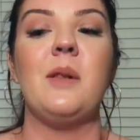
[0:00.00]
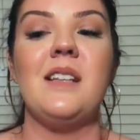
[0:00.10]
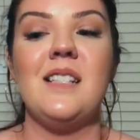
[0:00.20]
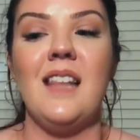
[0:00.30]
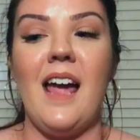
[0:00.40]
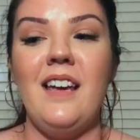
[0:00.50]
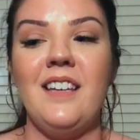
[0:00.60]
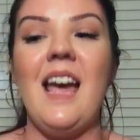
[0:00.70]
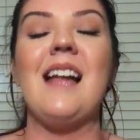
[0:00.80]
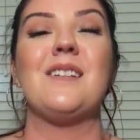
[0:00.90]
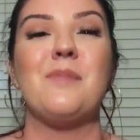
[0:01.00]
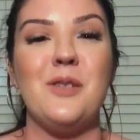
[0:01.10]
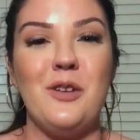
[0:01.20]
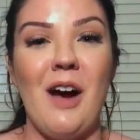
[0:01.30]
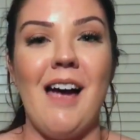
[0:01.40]
Please like and
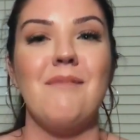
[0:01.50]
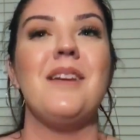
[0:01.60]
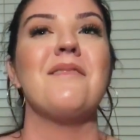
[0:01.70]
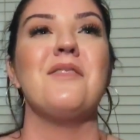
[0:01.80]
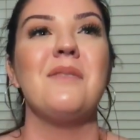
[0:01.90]
subscribe if